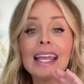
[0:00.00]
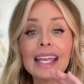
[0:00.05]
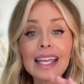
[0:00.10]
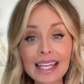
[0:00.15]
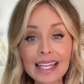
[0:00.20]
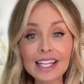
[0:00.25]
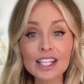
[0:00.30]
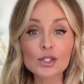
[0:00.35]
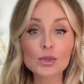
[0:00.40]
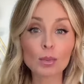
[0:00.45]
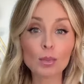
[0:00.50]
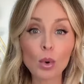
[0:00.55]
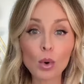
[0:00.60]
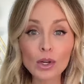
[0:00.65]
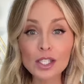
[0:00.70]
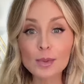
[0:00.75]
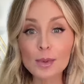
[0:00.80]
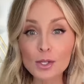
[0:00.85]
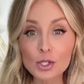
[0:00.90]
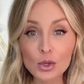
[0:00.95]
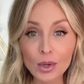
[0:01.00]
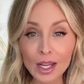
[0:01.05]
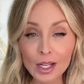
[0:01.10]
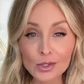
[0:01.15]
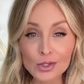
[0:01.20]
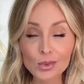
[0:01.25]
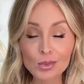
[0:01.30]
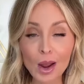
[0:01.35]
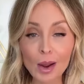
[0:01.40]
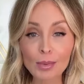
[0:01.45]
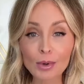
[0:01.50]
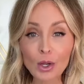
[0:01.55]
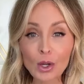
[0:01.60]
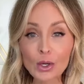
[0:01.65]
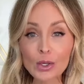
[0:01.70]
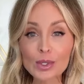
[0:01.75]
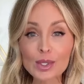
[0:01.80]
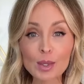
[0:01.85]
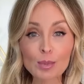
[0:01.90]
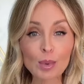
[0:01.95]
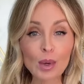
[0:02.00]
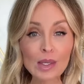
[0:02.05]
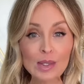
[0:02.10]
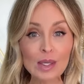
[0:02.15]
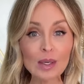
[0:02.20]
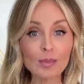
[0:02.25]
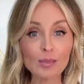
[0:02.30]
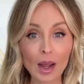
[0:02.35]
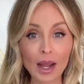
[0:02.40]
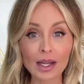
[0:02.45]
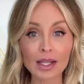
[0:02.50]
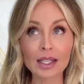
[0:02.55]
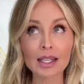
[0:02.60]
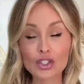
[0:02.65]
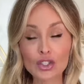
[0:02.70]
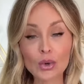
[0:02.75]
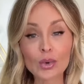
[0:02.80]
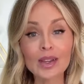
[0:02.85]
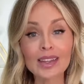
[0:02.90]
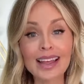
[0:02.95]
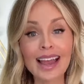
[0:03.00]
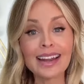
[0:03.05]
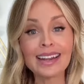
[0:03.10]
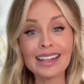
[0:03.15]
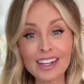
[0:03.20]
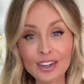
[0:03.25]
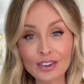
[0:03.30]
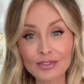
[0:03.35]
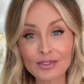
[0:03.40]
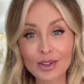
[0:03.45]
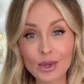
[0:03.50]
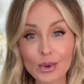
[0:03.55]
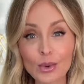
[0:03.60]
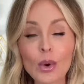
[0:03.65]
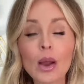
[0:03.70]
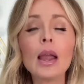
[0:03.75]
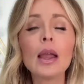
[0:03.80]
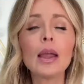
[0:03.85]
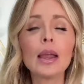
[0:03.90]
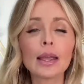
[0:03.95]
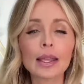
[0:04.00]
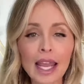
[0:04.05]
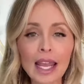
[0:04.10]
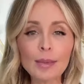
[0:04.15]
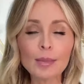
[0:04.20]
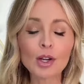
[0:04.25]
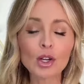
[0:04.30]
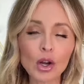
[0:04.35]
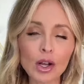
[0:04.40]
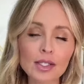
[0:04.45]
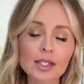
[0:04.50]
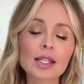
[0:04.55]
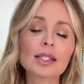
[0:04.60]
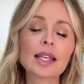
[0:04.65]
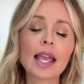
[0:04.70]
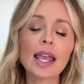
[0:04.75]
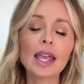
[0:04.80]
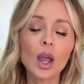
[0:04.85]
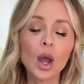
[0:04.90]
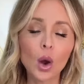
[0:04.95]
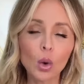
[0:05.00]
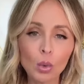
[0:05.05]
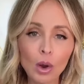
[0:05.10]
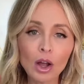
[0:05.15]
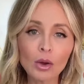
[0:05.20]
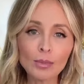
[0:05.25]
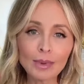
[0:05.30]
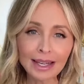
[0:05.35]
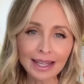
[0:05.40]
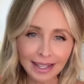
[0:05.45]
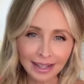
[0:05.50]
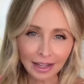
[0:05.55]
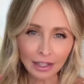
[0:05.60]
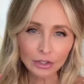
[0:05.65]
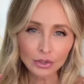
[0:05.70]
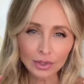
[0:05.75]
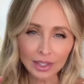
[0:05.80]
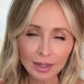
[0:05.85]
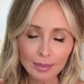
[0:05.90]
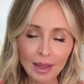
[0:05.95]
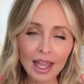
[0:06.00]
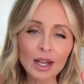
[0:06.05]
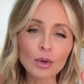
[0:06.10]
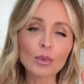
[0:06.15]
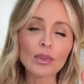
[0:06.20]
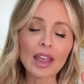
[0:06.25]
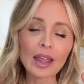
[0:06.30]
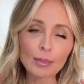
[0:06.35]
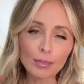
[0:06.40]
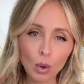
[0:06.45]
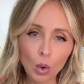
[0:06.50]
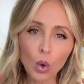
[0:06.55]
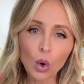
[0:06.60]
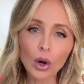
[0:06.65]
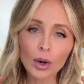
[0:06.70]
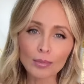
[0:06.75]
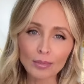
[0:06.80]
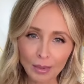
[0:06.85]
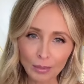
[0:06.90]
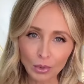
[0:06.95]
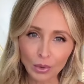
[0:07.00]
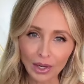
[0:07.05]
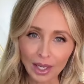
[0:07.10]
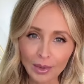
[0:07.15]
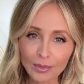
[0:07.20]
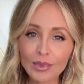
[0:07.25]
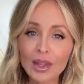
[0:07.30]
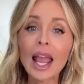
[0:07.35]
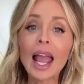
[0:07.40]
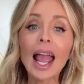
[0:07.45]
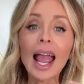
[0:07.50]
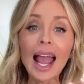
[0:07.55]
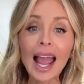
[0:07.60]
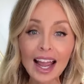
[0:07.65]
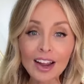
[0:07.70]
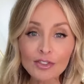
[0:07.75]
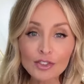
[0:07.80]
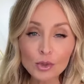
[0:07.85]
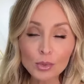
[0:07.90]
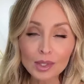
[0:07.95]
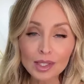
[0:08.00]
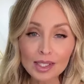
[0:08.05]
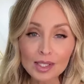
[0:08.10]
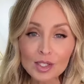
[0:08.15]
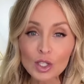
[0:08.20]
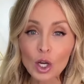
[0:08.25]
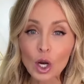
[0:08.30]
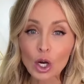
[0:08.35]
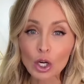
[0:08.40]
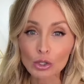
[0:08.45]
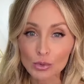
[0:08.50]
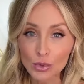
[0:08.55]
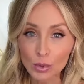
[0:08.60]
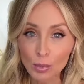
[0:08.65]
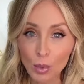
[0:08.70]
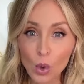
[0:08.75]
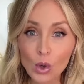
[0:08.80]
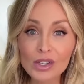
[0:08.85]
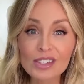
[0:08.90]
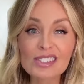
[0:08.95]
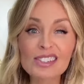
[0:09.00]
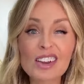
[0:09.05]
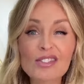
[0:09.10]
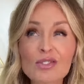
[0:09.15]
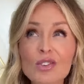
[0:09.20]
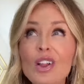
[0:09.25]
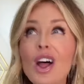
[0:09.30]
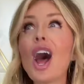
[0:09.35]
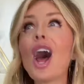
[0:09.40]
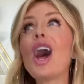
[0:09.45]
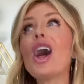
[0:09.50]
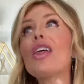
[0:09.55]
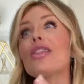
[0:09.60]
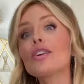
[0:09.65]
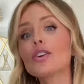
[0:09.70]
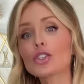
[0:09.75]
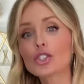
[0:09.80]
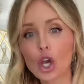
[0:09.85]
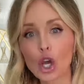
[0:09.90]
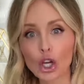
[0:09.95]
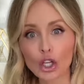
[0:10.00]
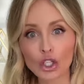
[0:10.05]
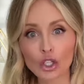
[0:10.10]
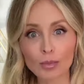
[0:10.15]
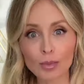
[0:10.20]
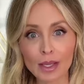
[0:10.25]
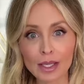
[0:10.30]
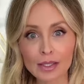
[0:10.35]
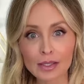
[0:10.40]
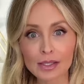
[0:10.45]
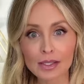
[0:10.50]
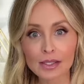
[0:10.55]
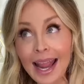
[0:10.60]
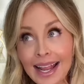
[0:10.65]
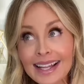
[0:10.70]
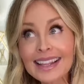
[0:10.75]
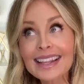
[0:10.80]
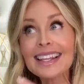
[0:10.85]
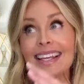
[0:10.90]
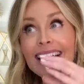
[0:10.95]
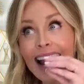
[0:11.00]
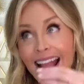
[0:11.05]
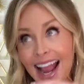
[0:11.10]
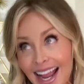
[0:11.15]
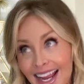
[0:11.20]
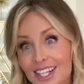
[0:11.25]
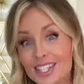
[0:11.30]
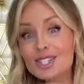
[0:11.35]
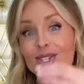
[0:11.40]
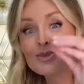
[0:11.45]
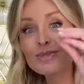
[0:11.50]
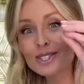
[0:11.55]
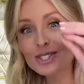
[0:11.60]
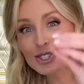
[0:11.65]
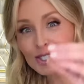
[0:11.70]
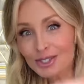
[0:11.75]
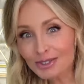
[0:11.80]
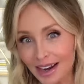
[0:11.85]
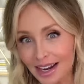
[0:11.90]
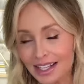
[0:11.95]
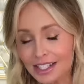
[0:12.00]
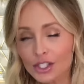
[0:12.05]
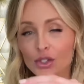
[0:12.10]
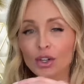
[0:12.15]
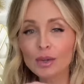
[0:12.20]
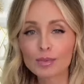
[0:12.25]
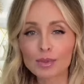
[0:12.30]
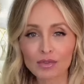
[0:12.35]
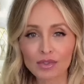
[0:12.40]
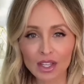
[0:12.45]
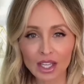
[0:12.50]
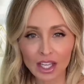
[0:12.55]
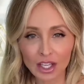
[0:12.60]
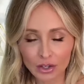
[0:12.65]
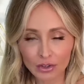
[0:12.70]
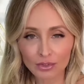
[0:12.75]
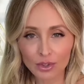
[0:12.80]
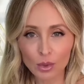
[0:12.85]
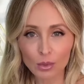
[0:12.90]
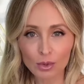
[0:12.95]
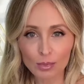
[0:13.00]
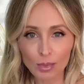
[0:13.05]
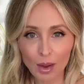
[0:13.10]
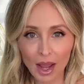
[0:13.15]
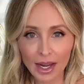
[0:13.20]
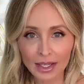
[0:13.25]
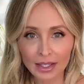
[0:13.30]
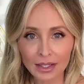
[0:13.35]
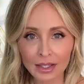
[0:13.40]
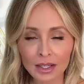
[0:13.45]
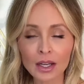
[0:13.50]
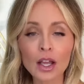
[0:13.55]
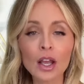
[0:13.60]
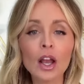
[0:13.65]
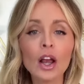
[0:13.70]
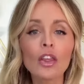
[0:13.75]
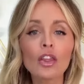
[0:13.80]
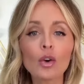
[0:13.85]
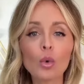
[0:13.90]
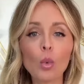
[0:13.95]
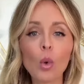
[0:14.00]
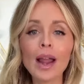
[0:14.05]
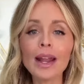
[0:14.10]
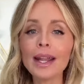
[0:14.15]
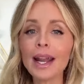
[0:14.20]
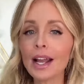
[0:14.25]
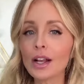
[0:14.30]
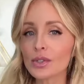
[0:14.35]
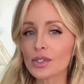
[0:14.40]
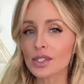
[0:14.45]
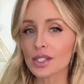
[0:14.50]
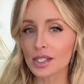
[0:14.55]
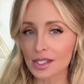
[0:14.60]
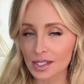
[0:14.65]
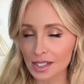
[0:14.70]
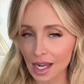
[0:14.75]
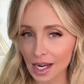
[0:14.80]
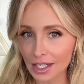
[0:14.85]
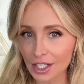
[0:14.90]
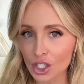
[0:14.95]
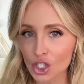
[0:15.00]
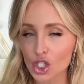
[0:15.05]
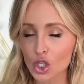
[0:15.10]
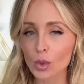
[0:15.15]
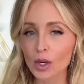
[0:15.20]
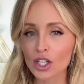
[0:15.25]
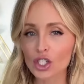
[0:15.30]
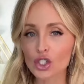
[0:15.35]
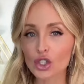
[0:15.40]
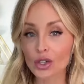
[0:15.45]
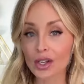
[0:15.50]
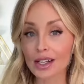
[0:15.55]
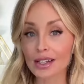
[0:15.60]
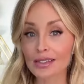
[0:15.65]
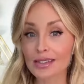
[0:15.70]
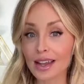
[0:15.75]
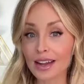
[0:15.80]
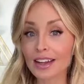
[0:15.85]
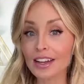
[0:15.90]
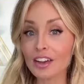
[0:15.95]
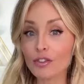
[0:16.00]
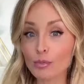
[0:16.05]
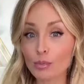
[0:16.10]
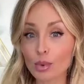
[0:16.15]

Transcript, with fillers: In his report, special counsel Robert Hur said President Biden, during that interview, came across as a well meaning elderly man with a poor memory. After releasing Hur's report, several other documents, and the actual transcript of the interview with Biden, the White House decided to exert executive